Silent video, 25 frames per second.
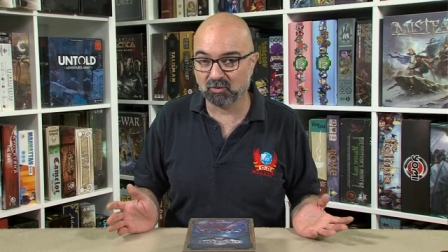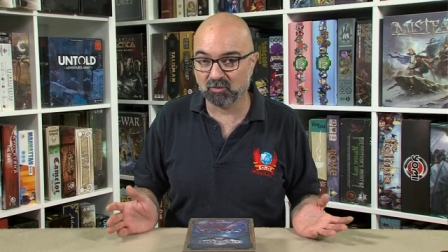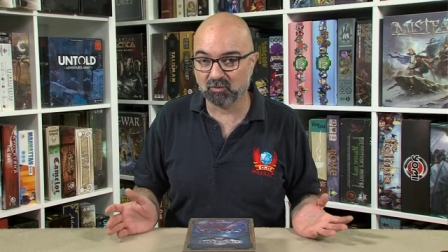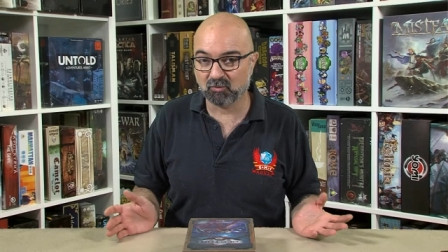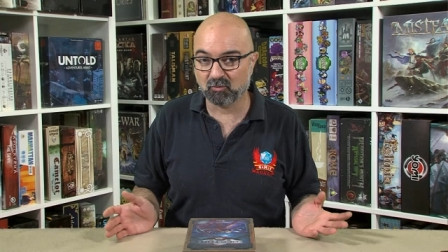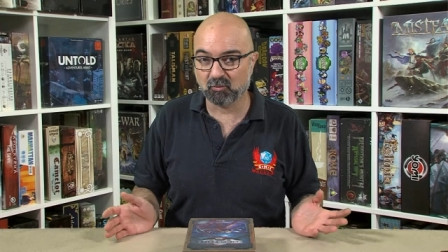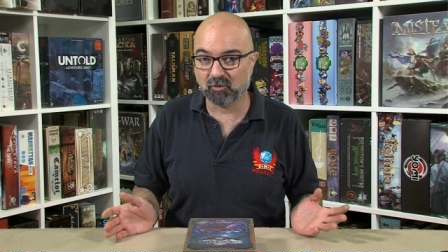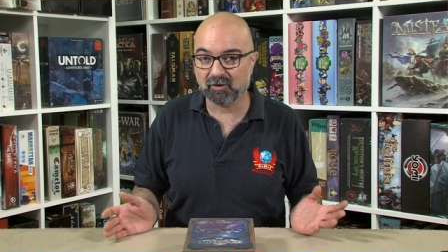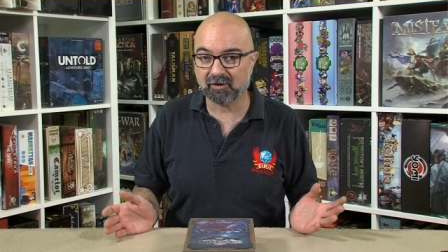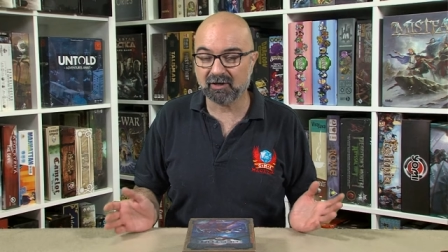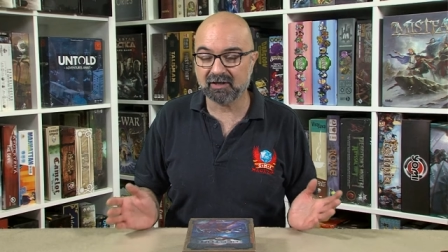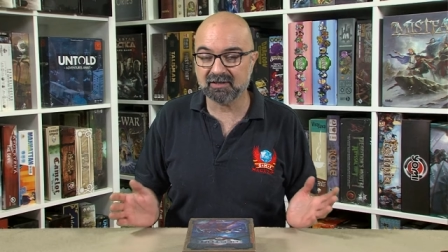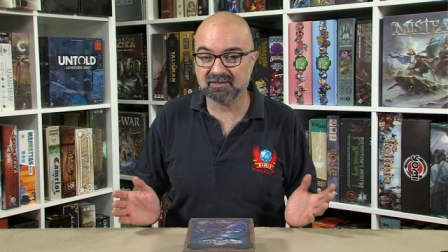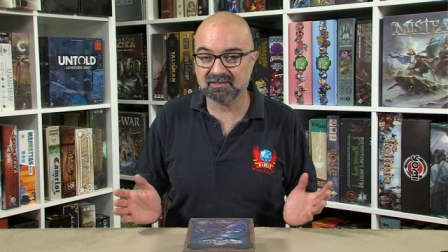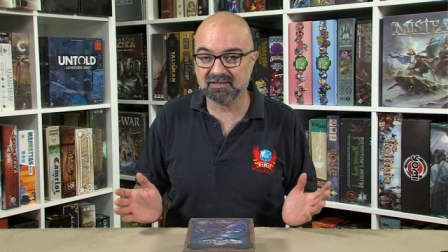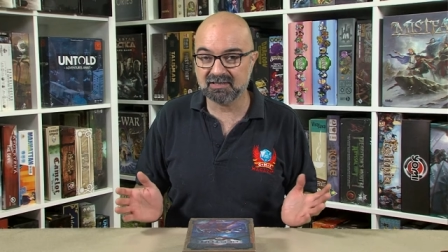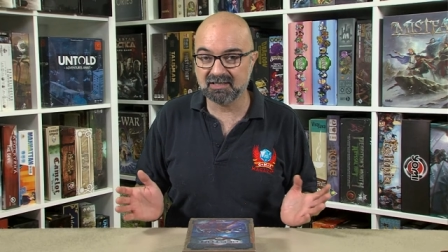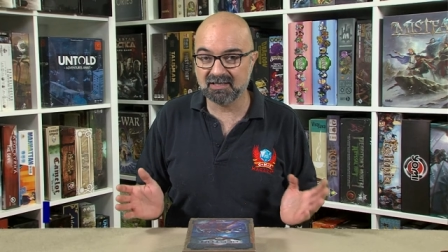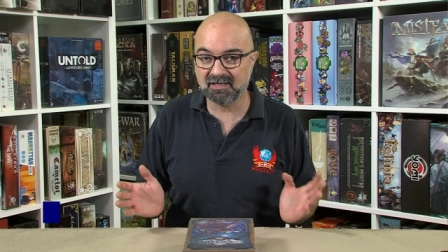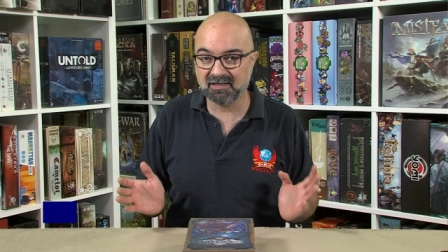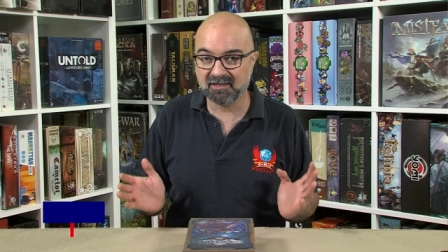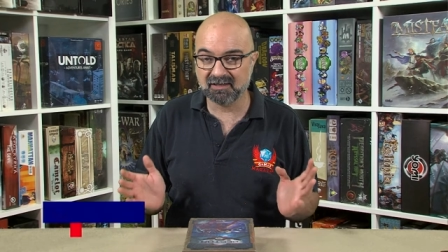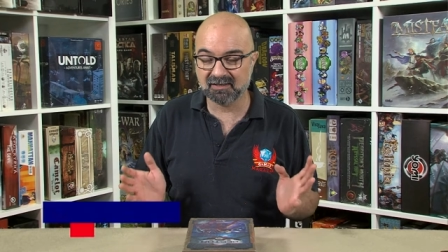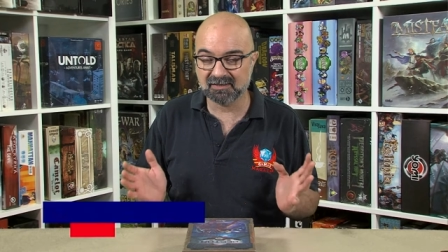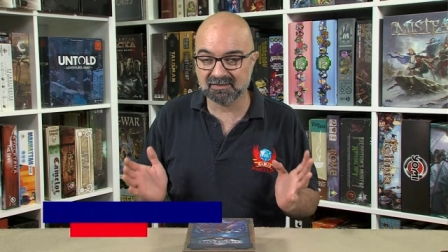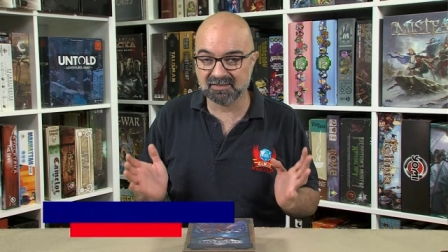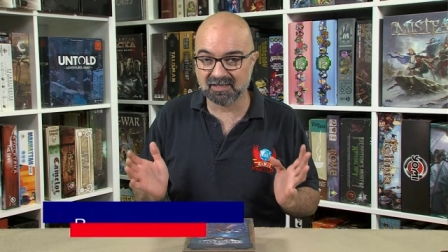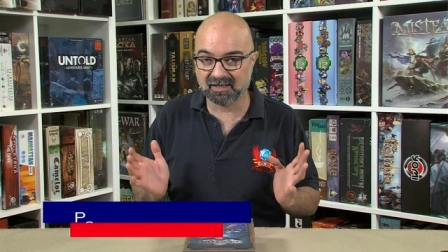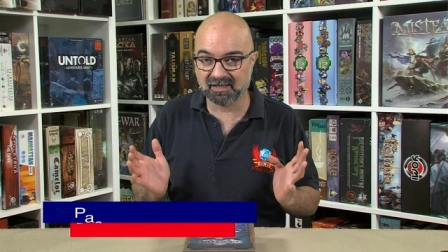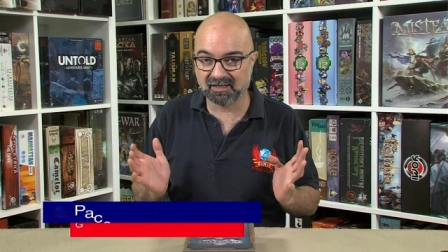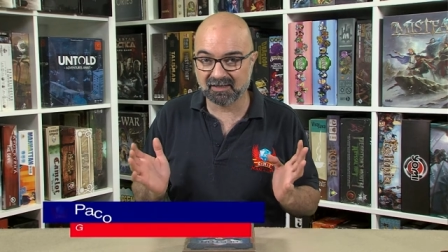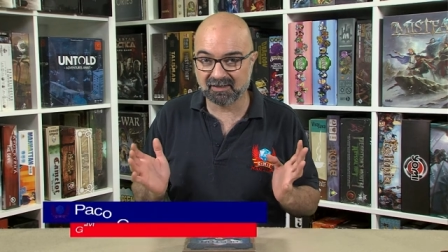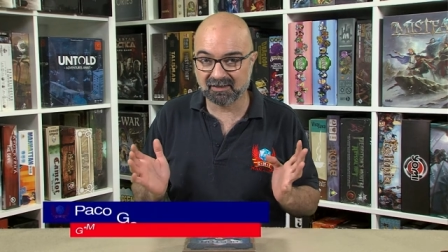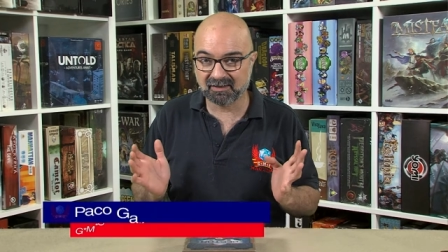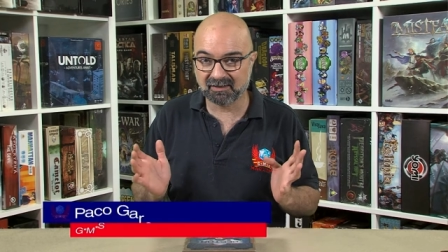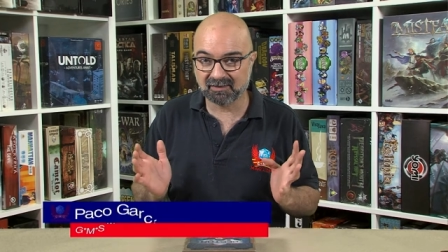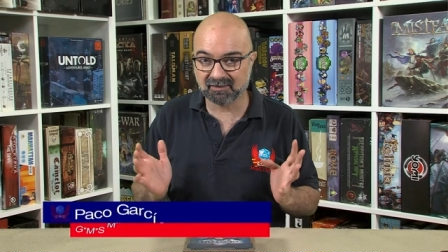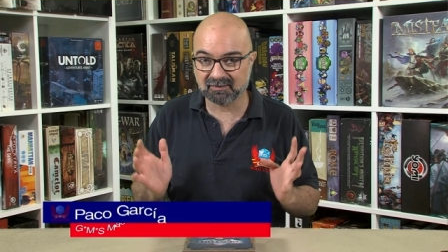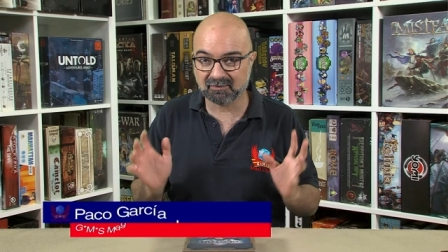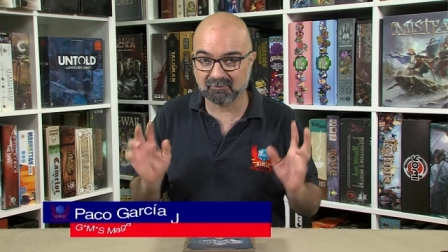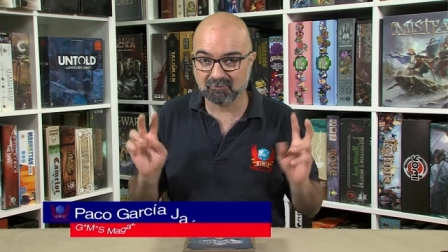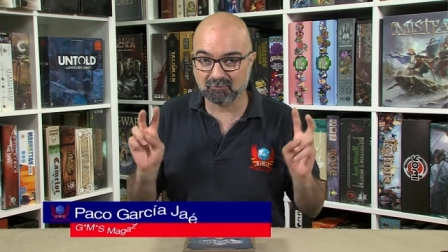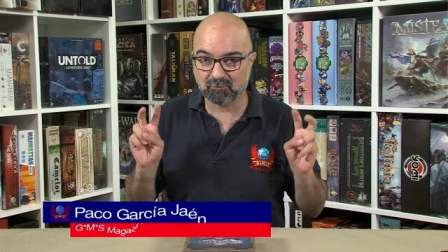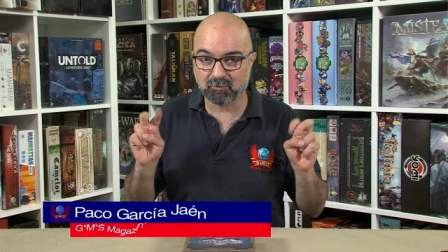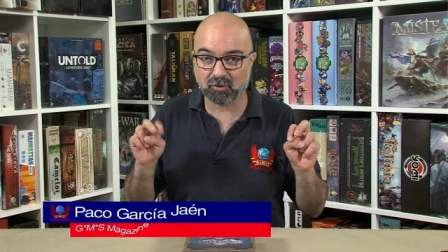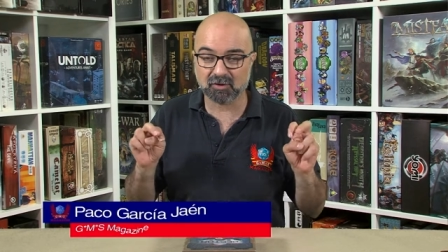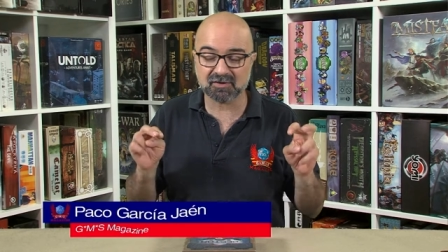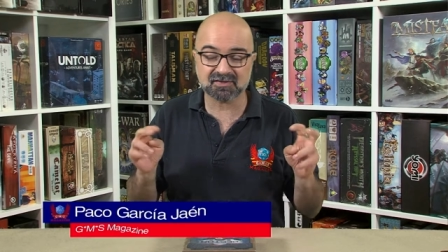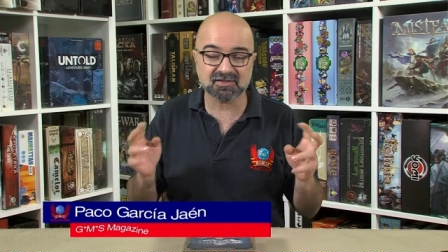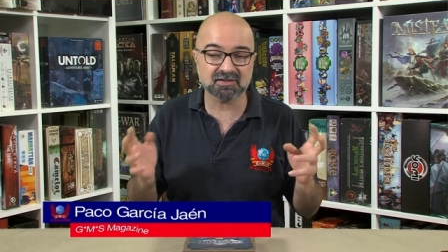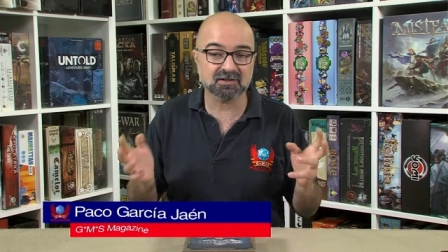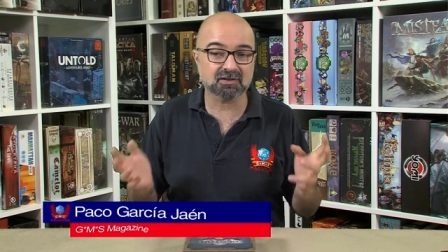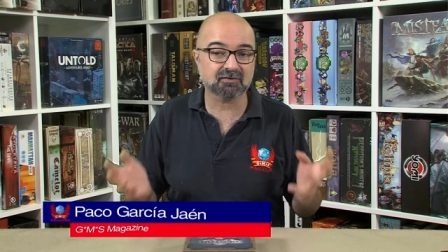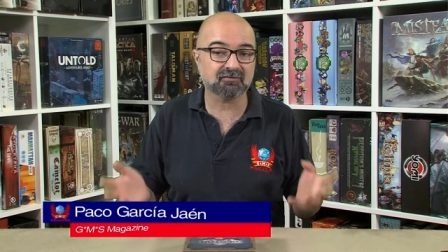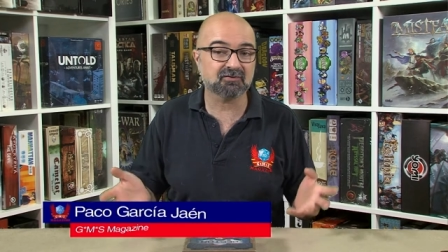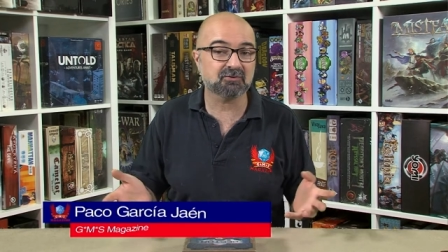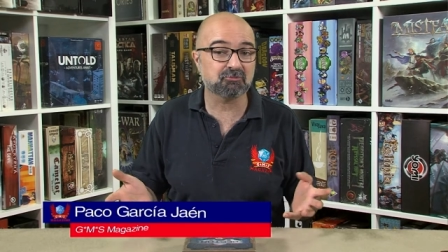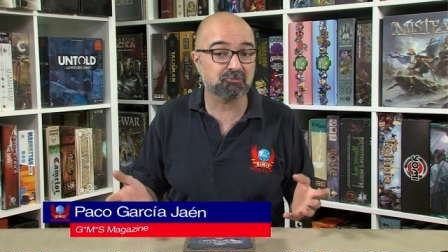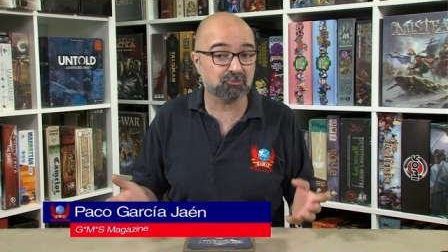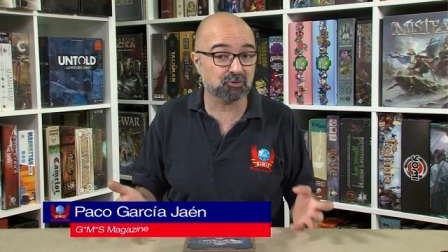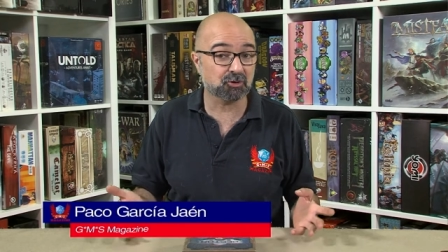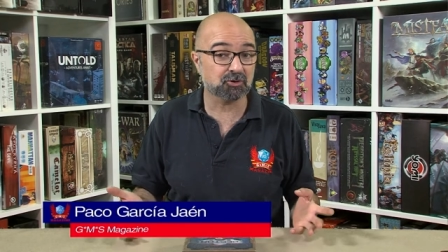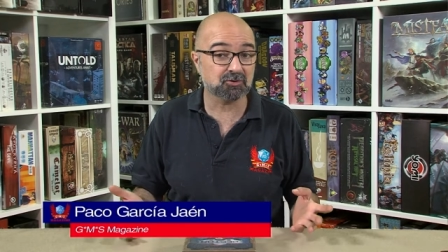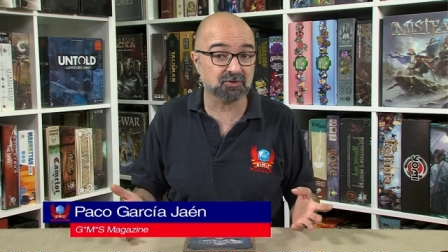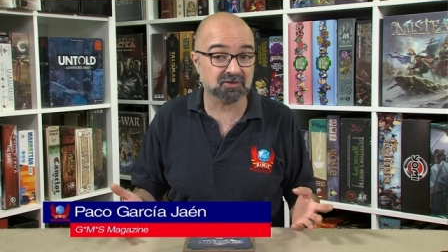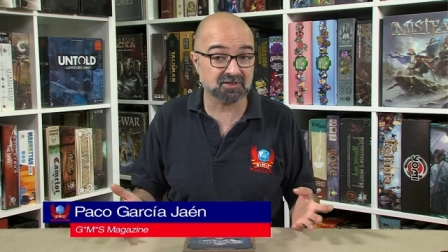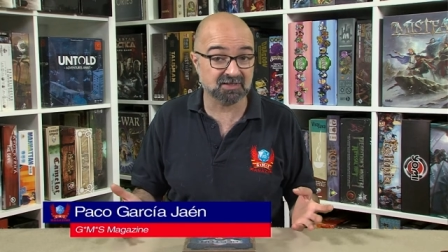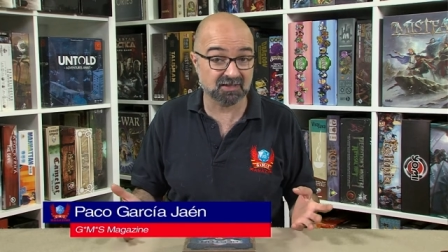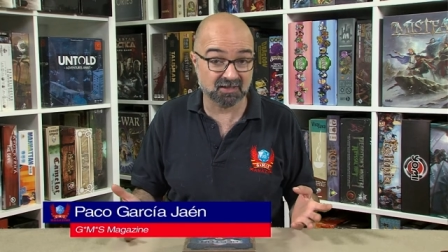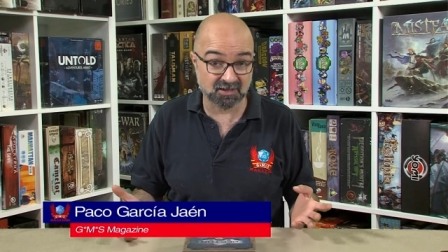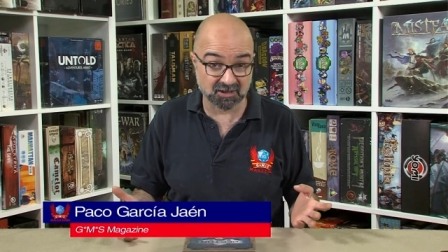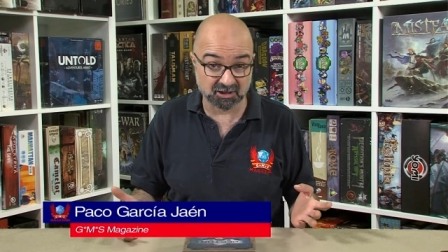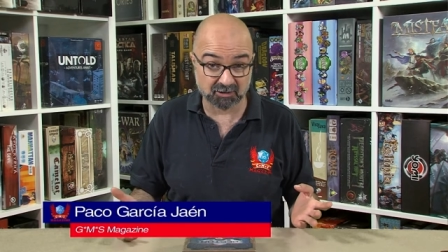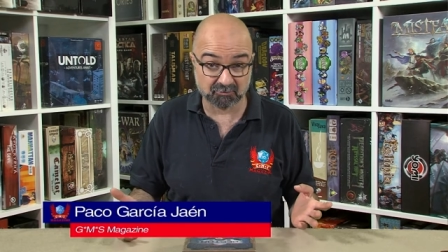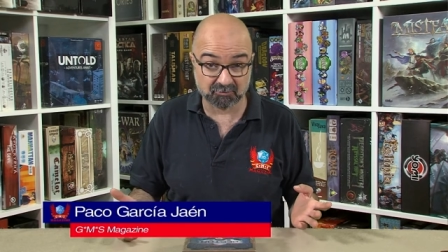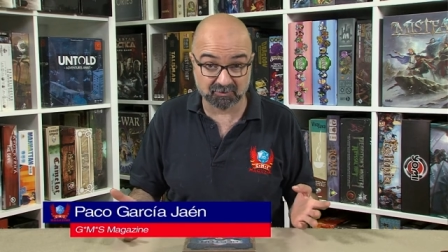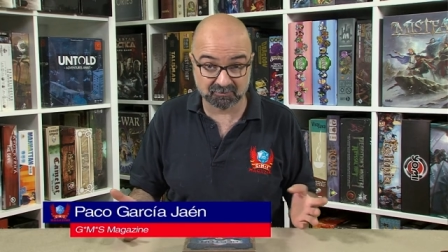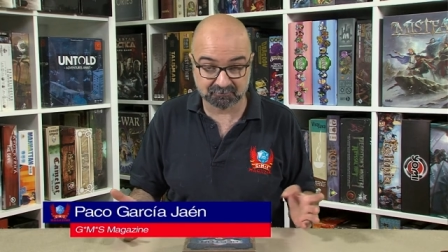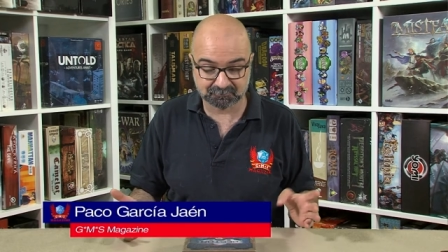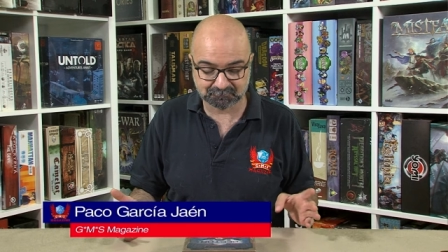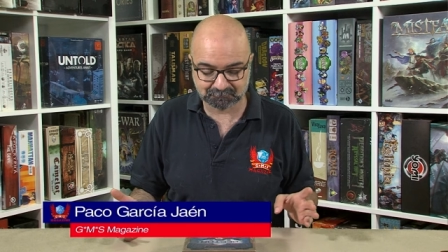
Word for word: where I did an unboxing of the prototype